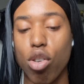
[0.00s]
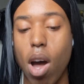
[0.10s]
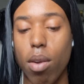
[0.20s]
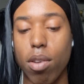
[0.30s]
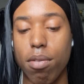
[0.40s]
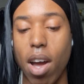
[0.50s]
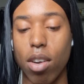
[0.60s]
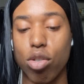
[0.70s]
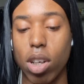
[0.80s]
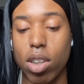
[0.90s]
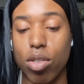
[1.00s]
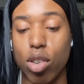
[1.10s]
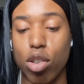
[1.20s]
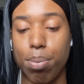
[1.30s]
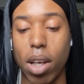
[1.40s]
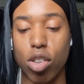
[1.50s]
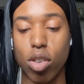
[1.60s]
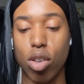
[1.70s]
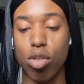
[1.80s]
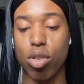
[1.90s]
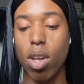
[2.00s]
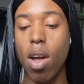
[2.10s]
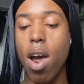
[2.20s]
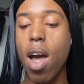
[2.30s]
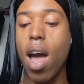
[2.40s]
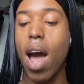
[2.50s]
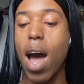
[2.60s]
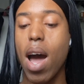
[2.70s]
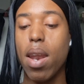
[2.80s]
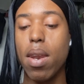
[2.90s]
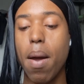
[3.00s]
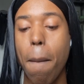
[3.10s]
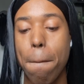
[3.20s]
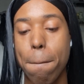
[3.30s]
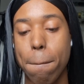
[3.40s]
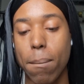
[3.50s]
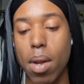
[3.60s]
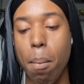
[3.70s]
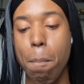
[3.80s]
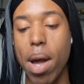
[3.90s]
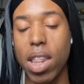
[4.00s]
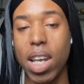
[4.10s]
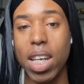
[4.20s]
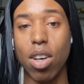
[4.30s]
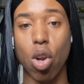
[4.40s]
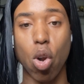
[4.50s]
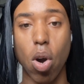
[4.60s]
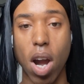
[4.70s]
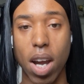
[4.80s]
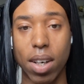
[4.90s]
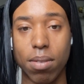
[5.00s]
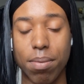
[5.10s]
health effects, such as asbestos and methylene chloride.